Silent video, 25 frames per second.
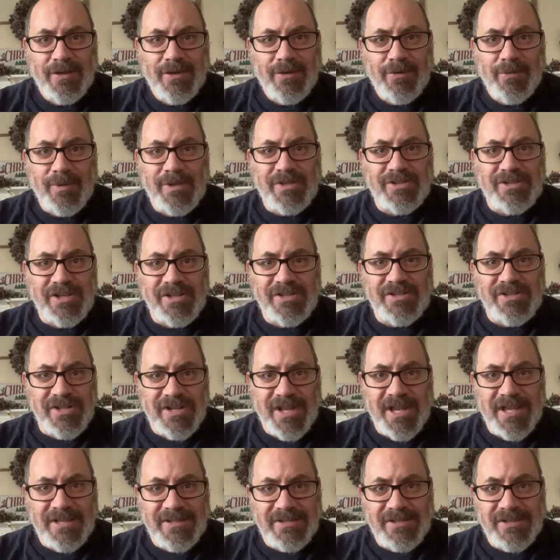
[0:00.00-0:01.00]
we see
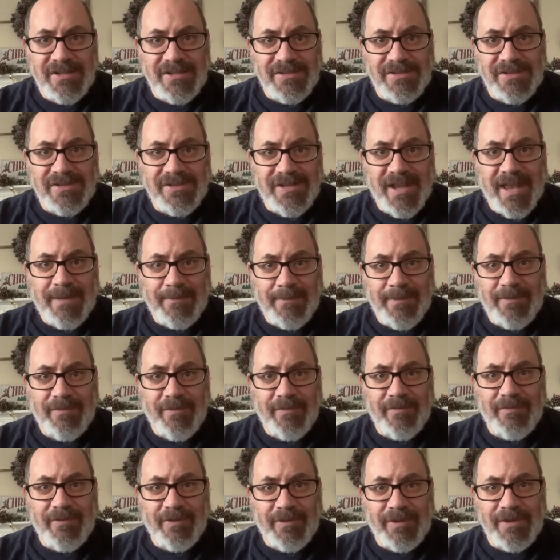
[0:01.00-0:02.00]
Jesus came to
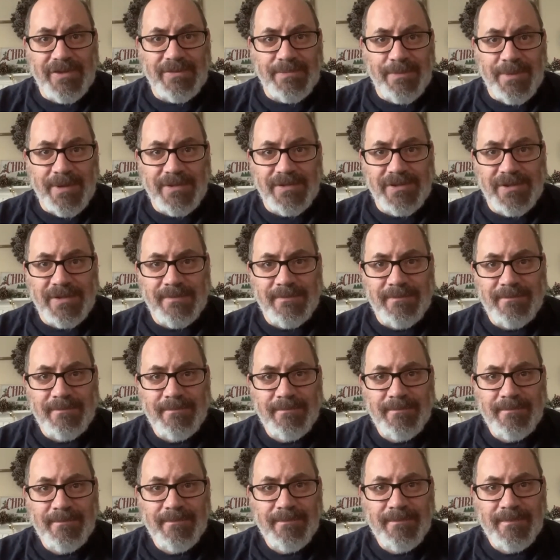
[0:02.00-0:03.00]
fulfill his mission.
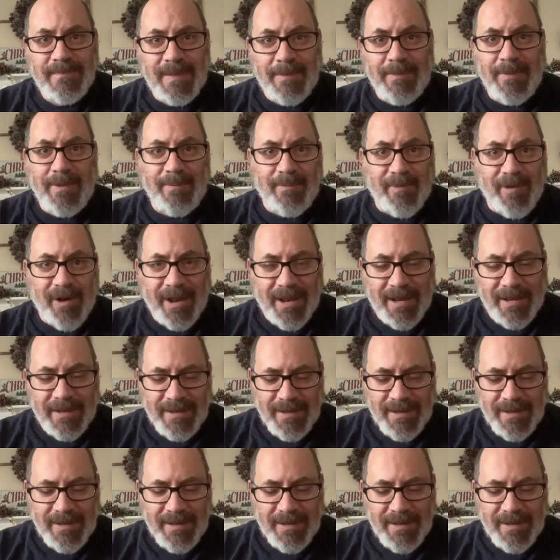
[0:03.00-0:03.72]
Let me pray.